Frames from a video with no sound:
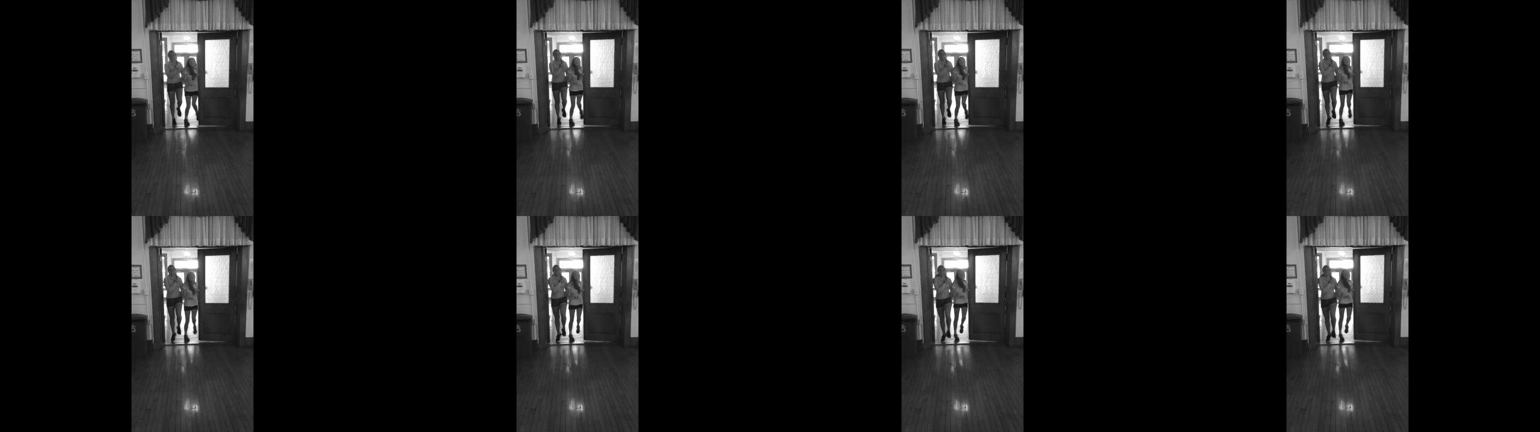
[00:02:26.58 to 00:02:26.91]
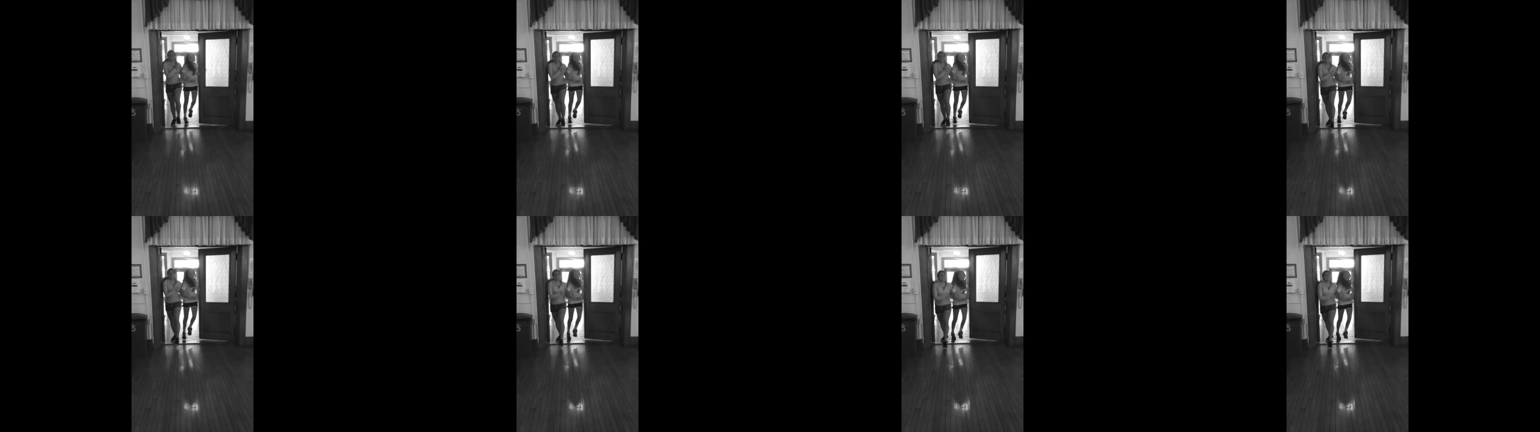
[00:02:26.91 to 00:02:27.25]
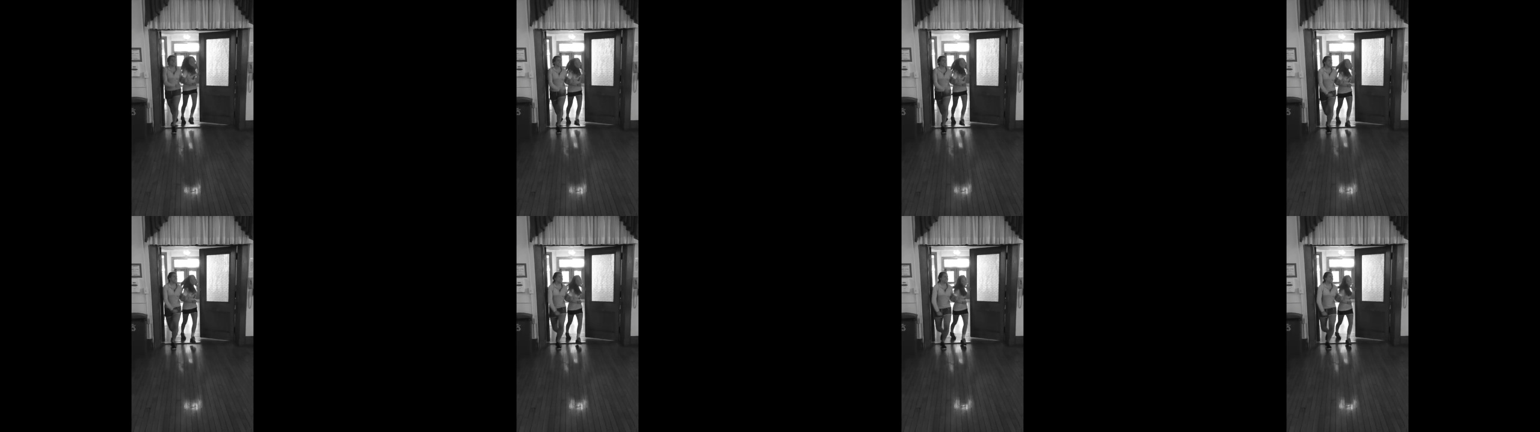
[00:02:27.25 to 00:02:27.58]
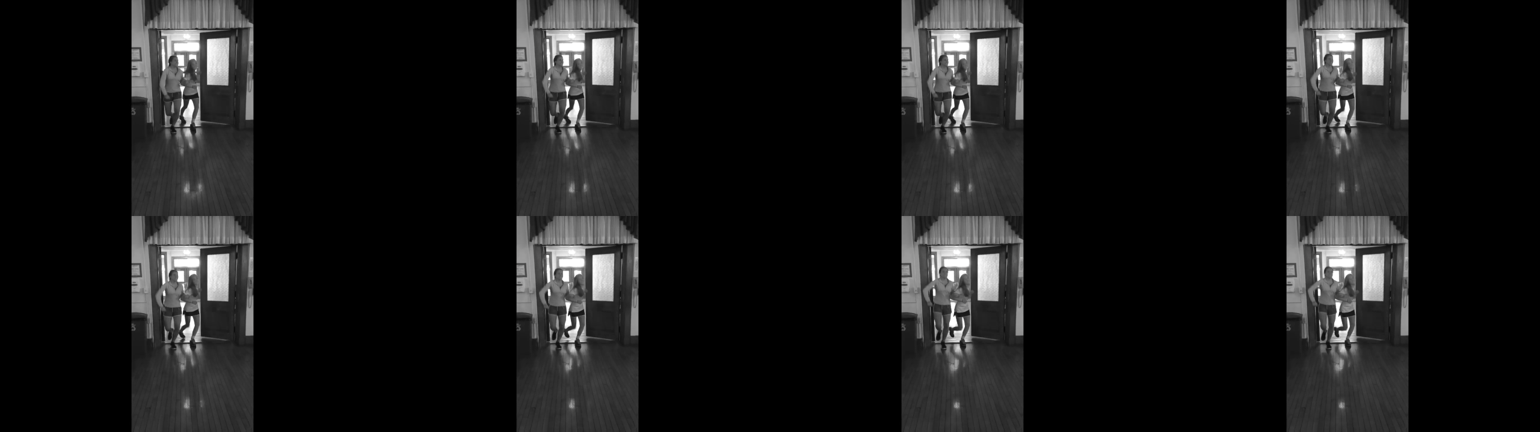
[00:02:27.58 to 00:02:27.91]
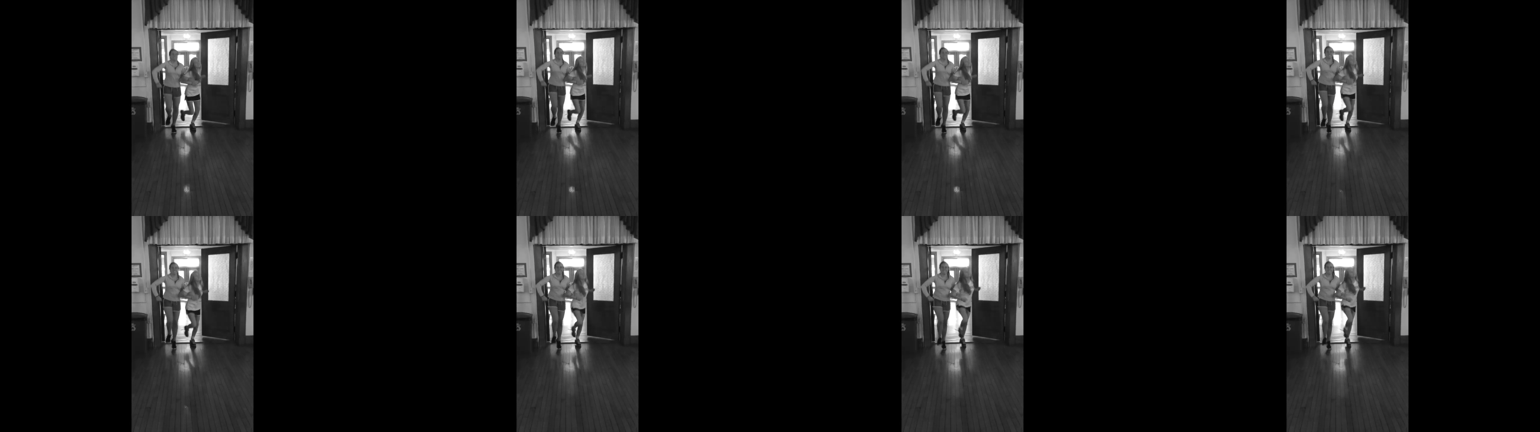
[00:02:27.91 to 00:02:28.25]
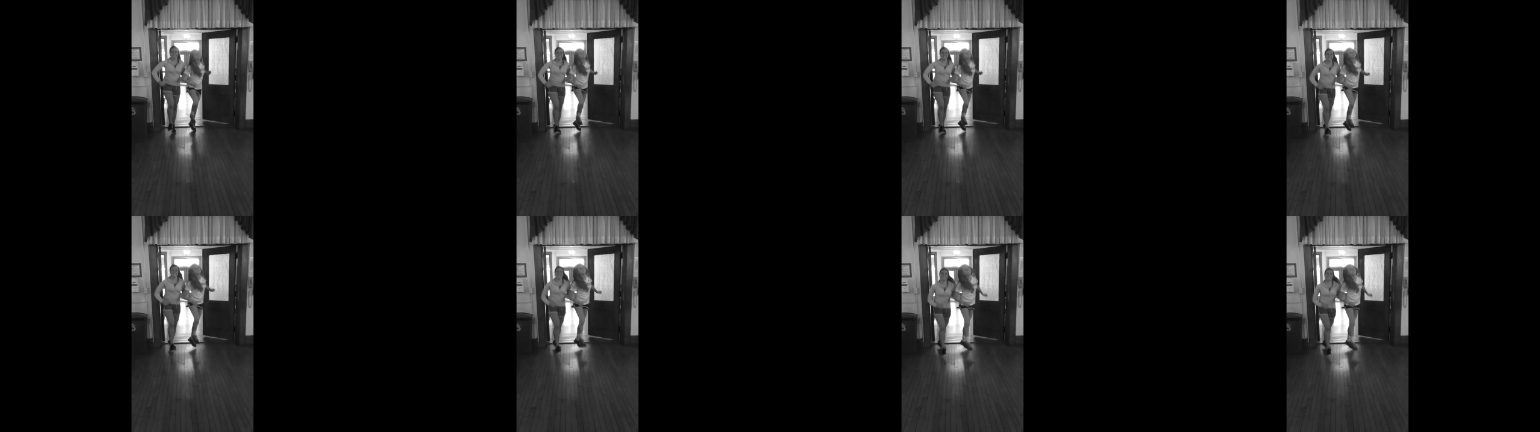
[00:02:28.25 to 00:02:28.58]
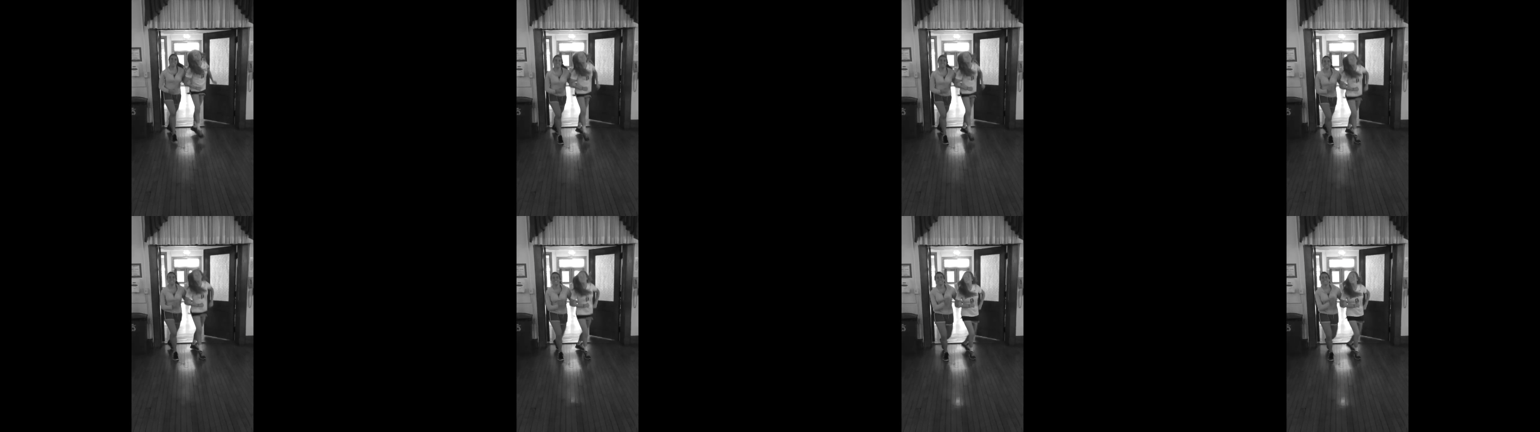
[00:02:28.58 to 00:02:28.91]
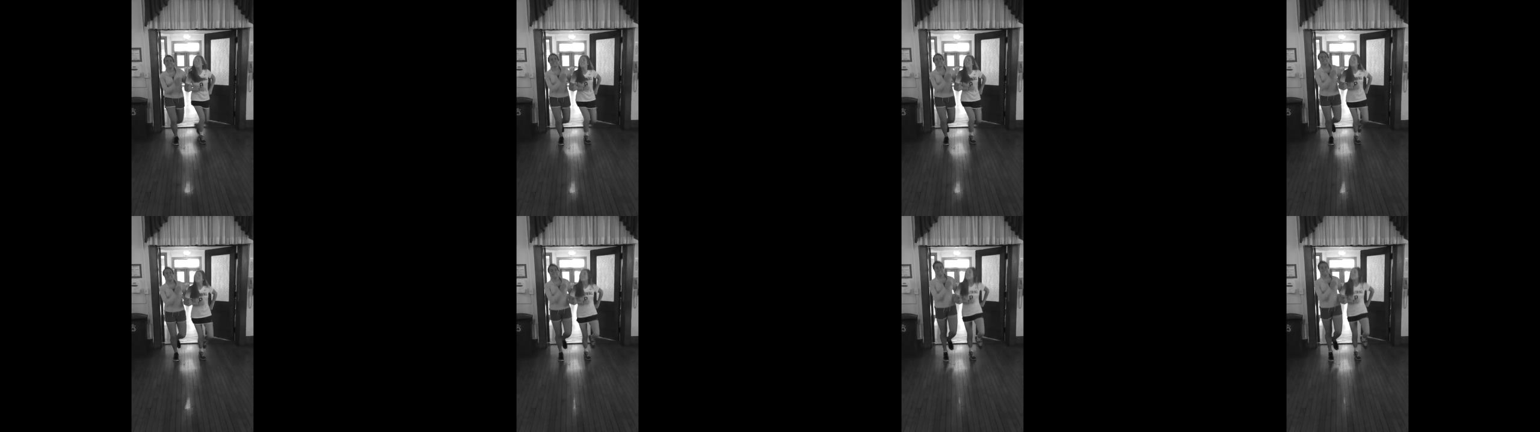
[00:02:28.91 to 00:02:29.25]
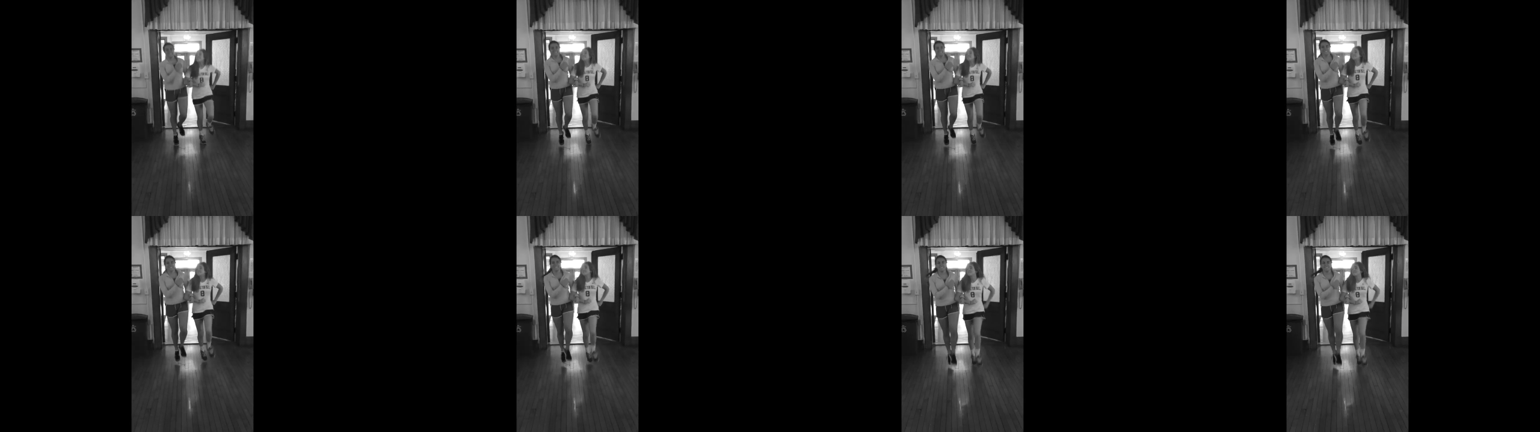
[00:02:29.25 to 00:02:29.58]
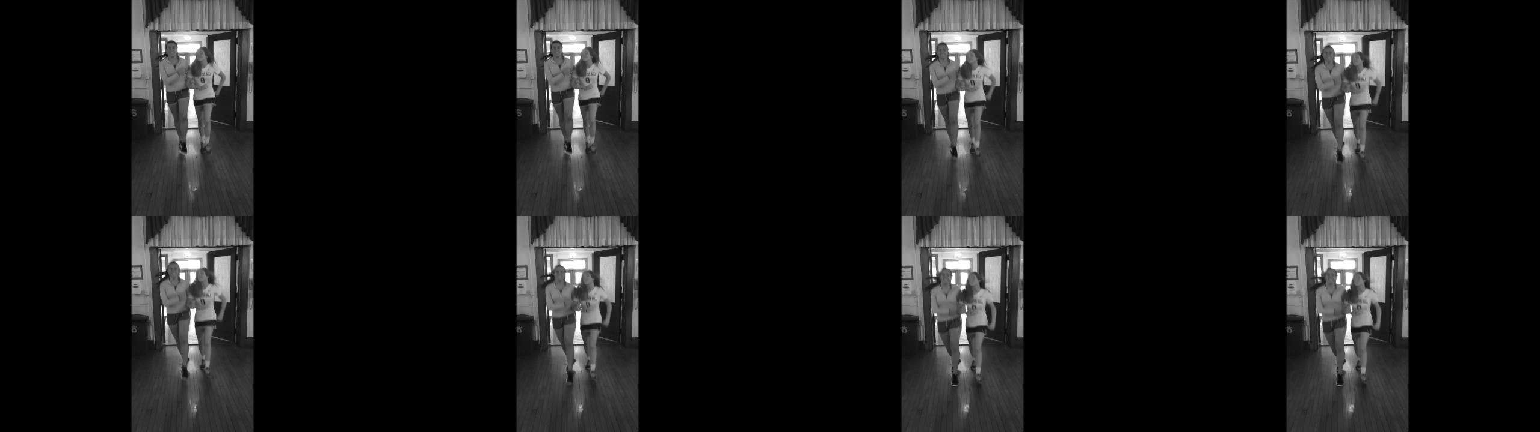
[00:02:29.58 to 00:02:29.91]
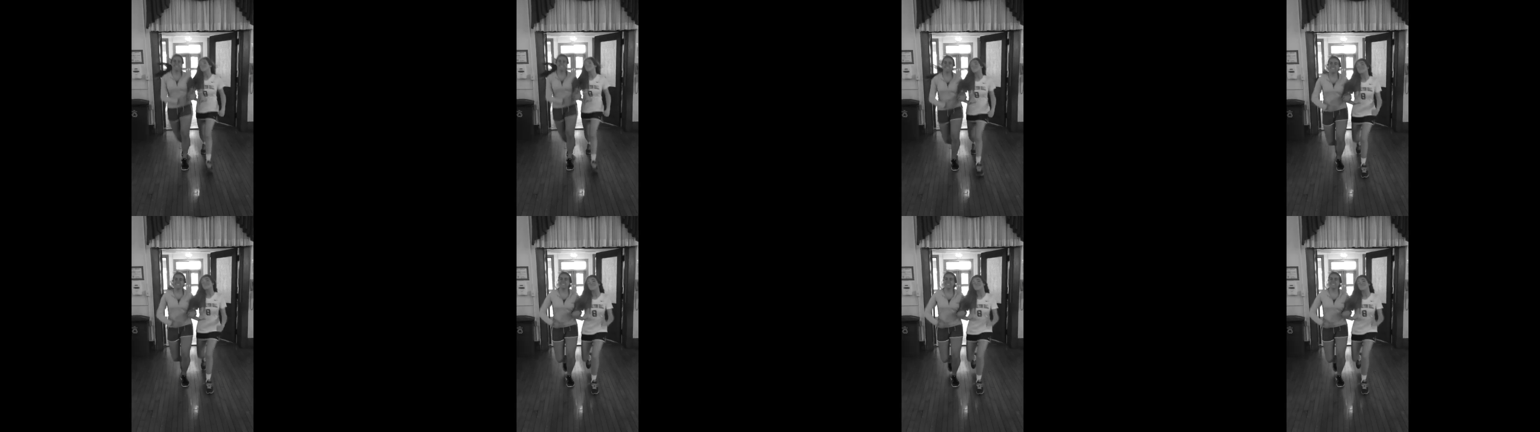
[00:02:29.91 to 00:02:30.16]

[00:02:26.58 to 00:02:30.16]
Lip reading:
No face is visible, so there are no lips to read.